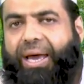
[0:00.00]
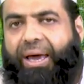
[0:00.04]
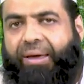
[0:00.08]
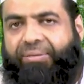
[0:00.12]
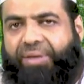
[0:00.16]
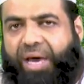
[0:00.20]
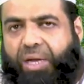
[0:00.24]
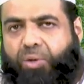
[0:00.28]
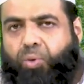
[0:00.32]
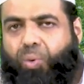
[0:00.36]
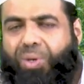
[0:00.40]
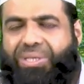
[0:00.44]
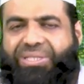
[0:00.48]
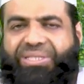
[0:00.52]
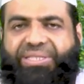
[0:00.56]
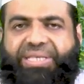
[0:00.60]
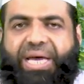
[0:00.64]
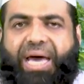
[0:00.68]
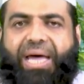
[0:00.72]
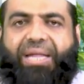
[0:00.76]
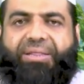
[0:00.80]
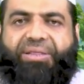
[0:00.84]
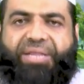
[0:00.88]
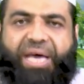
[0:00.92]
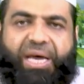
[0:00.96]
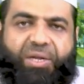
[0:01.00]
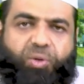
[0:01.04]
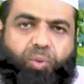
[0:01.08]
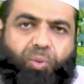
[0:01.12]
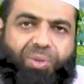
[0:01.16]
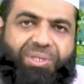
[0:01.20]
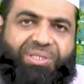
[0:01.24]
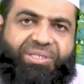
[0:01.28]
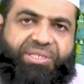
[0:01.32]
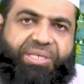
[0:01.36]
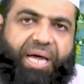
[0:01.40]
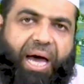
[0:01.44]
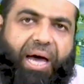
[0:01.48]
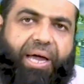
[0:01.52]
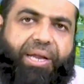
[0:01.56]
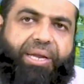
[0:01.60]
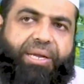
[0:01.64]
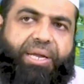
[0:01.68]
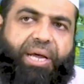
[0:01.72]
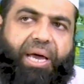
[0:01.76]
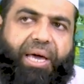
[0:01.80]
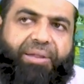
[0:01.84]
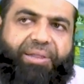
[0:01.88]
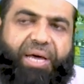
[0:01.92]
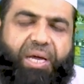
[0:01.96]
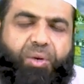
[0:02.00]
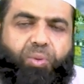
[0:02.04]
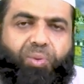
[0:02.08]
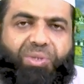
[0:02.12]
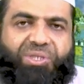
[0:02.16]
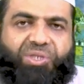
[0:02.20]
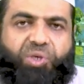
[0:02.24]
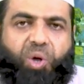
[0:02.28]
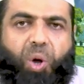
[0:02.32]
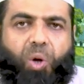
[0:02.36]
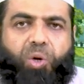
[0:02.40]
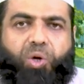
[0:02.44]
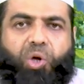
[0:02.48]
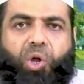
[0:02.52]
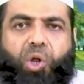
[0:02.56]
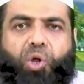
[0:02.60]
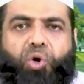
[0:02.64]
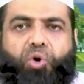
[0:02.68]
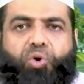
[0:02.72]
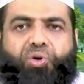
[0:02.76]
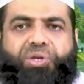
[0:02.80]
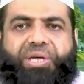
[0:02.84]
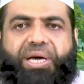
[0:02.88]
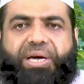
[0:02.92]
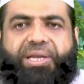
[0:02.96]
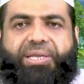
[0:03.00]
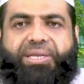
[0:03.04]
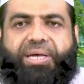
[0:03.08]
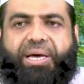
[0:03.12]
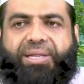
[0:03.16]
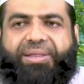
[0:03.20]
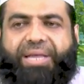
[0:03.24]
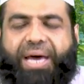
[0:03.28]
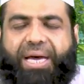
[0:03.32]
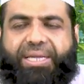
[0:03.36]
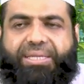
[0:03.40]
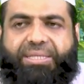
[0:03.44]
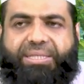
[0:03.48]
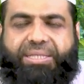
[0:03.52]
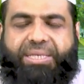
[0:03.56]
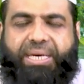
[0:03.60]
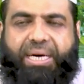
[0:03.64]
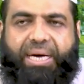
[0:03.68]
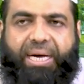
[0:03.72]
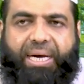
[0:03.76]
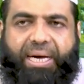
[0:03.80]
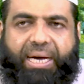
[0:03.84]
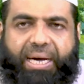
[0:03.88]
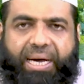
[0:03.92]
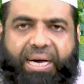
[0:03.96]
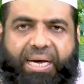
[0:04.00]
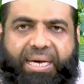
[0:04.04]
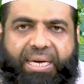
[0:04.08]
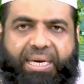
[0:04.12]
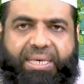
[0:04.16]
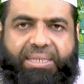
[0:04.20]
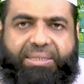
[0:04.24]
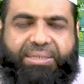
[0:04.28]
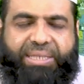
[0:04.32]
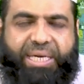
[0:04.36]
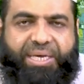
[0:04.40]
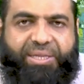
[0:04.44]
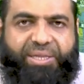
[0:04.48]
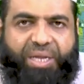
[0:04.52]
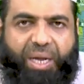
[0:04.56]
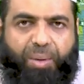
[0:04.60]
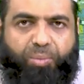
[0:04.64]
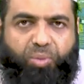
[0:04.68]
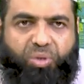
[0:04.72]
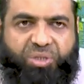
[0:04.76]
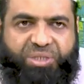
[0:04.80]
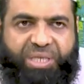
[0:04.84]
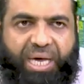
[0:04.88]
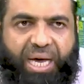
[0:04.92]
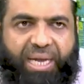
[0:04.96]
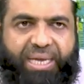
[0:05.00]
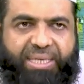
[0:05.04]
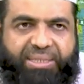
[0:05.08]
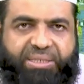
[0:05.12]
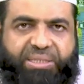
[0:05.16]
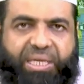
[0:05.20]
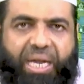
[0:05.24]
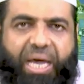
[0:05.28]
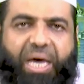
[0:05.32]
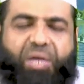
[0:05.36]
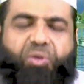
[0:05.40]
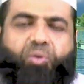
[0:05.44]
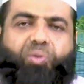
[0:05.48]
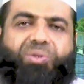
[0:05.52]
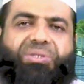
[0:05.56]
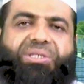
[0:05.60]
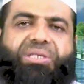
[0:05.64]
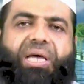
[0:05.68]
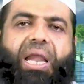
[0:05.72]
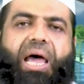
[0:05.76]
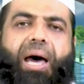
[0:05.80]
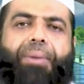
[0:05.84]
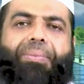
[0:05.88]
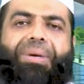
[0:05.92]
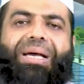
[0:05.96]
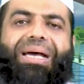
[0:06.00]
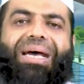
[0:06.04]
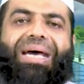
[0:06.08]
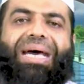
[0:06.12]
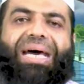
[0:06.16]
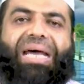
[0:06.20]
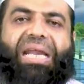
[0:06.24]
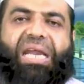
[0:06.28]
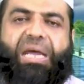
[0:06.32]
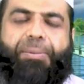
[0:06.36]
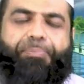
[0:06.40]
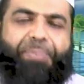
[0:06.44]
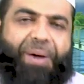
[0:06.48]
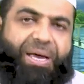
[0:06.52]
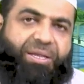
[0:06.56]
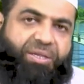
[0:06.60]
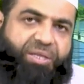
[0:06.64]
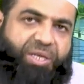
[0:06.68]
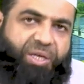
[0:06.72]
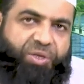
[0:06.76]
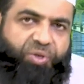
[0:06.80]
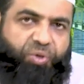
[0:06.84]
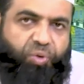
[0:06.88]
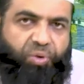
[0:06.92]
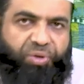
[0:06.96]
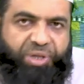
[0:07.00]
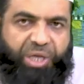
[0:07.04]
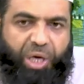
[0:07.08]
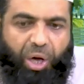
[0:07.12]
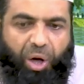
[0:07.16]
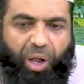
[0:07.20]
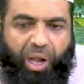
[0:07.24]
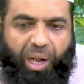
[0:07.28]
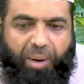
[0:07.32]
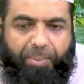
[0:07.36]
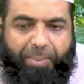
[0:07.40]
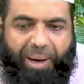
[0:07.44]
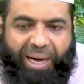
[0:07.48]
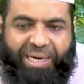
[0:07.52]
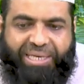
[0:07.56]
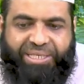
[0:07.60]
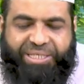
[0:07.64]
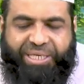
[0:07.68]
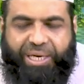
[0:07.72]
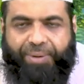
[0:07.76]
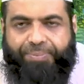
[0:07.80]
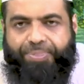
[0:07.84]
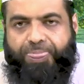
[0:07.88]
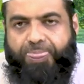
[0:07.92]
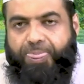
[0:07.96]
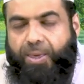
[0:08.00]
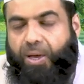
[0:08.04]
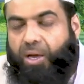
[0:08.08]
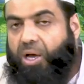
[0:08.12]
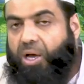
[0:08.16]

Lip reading: That was said, that was done, that was concluded, that Sayyidina Musa alayhi salatu wasalam repented to the Almighty.